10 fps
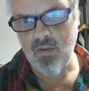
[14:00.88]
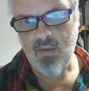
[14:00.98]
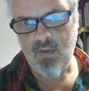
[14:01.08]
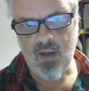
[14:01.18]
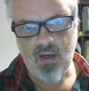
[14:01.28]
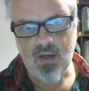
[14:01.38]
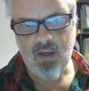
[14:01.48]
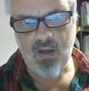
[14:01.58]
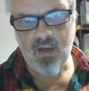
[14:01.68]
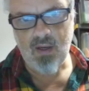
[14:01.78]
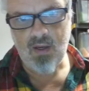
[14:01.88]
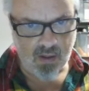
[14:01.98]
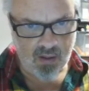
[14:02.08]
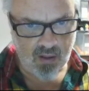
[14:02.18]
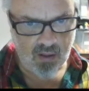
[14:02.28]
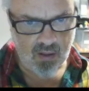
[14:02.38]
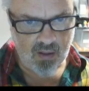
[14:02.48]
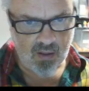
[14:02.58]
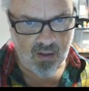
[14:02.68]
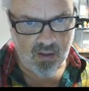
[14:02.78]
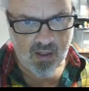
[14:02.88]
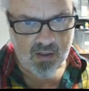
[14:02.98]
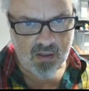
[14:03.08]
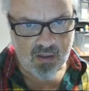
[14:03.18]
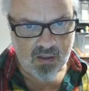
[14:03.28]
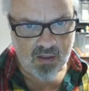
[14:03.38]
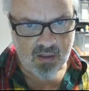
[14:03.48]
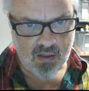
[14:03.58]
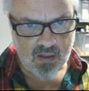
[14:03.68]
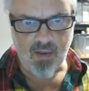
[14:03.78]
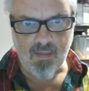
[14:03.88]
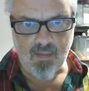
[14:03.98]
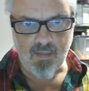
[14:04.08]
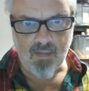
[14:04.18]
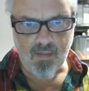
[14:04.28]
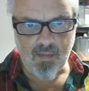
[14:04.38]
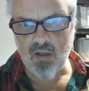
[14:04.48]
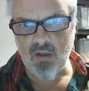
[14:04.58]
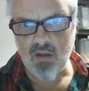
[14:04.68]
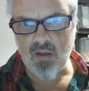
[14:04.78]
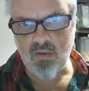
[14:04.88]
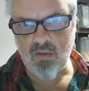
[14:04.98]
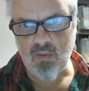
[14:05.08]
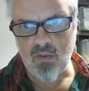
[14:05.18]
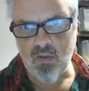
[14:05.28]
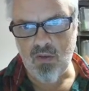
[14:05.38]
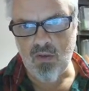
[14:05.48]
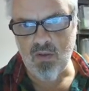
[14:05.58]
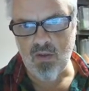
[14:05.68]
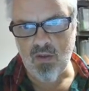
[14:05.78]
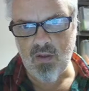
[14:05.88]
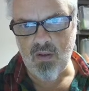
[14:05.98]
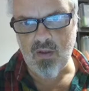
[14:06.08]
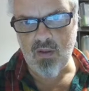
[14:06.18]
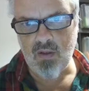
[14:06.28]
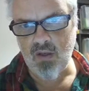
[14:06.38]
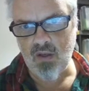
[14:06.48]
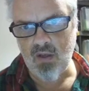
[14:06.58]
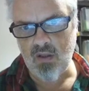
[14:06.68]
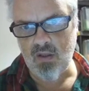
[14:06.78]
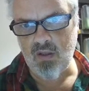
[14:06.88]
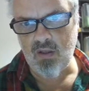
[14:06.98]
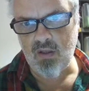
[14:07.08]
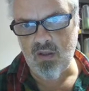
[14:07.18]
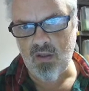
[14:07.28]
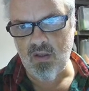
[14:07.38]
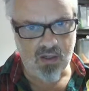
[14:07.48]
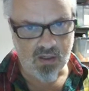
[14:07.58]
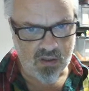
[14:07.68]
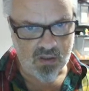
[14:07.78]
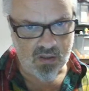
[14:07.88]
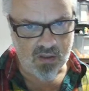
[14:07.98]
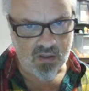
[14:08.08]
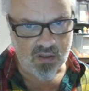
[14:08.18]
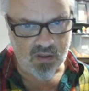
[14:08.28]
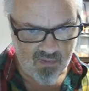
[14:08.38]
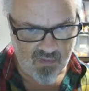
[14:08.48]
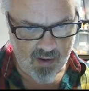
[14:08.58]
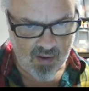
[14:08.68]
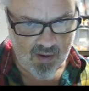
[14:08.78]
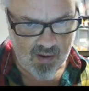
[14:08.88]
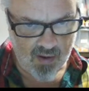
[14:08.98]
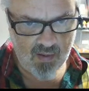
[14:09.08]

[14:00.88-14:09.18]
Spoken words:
And these guys are smiling. So I think that means when you do a nest of one, it affects the nests of all of them.